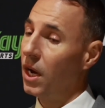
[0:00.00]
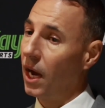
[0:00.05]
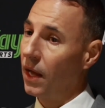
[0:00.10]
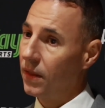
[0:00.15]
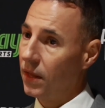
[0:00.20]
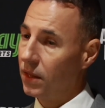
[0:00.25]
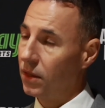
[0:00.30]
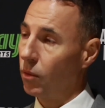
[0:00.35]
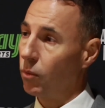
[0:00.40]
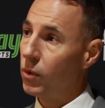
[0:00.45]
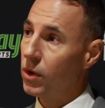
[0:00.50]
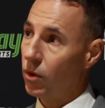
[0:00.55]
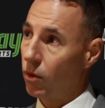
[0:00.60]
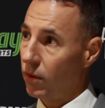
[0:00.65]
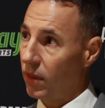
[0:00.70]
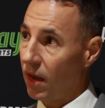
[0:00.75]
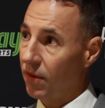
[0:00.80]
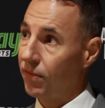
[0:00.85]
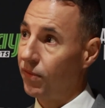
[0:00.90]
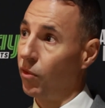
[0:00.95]
And then the
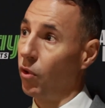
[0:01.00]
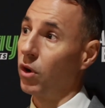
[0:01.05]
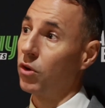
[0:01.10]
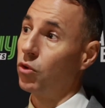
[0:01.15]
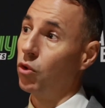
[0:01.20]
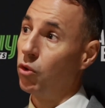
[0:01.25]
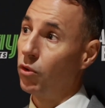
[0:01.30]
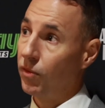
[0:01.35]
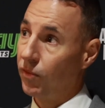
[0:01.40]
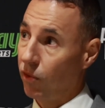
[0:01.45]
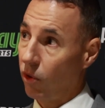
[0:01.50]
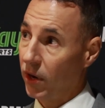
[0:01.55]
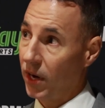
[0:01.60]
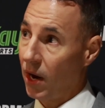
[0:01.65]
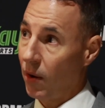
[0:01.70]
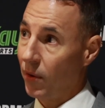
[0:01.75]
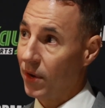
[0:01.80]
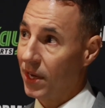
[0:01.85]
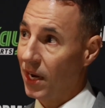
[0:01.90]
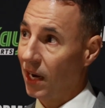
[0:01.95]
winner of that fight could fight
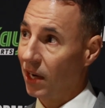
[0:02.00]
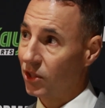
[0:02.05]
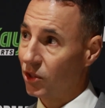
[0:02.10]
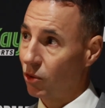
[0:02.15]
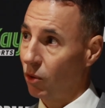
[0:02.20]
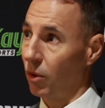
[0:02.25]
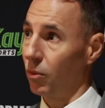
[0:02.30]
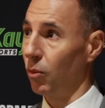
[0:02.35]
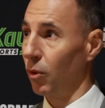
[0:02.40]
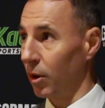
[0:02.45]
Harry Garside.